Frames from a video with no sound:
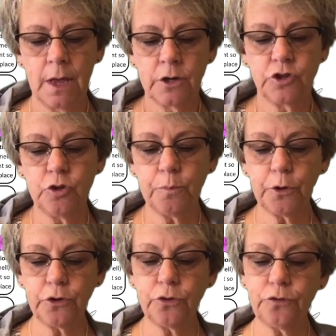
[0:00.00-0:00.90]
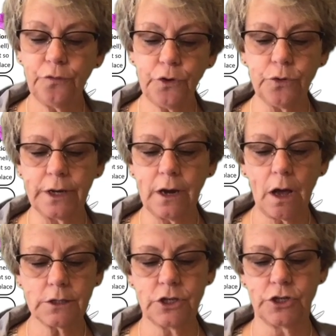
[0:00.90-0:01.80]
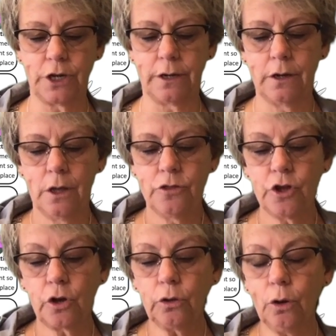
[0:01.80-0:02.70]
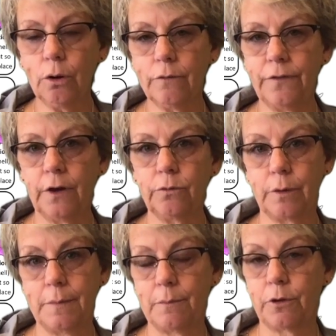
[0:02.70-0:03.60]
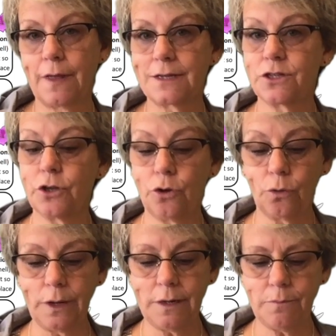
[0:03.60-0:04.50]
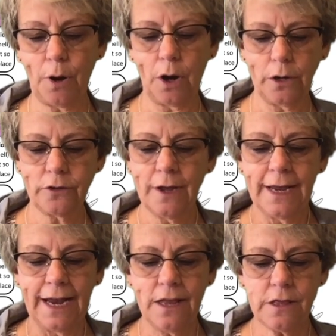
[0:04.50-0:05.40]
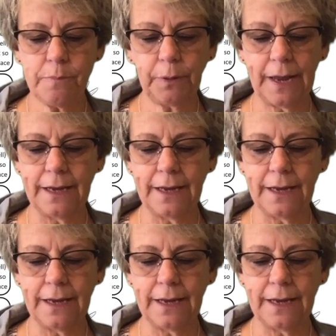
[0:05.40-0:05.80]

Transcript: to produce food and oxygen. The chlorophyll, remember that's the green part, in the plant